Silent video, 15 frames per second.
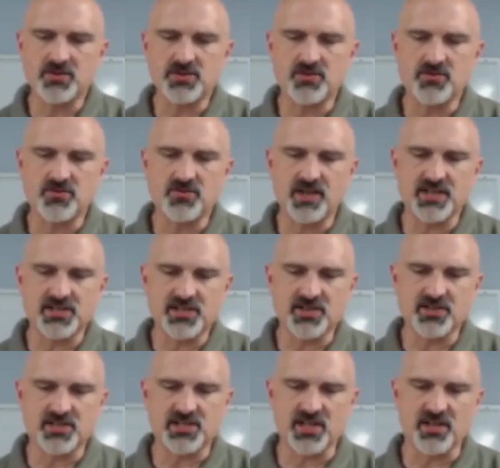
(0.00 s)
to dress
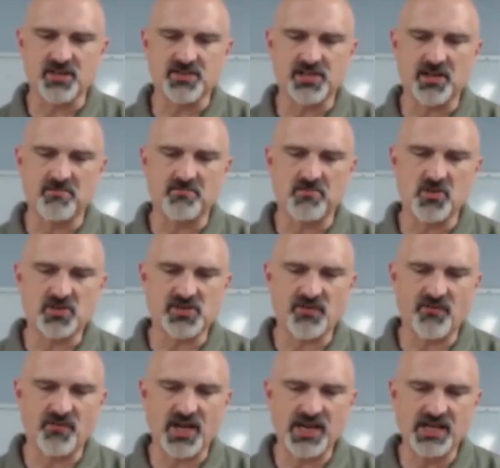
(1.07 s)
ourselves up most
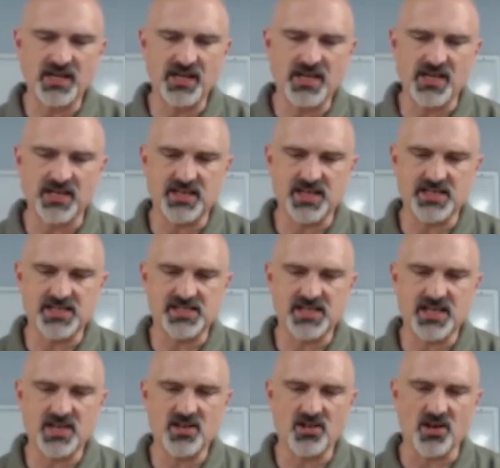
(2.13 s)
finely and
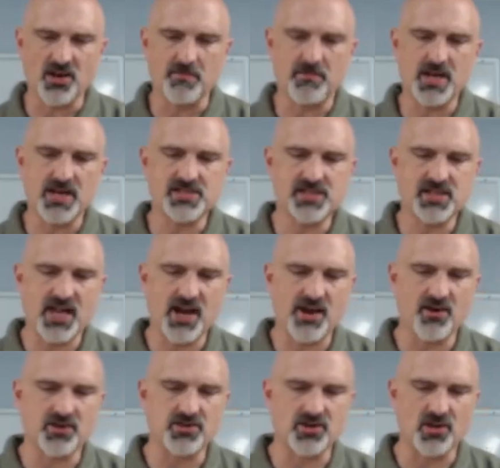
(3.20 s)
conceal our base
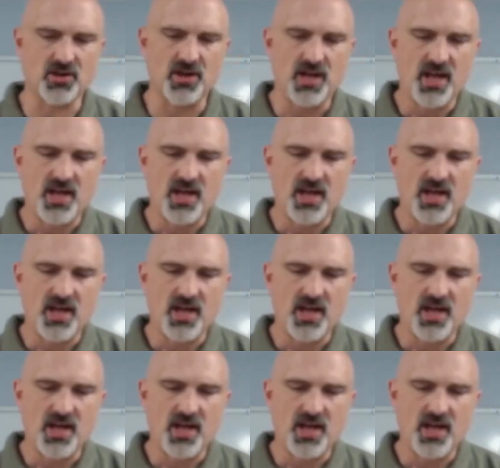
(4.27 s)
character.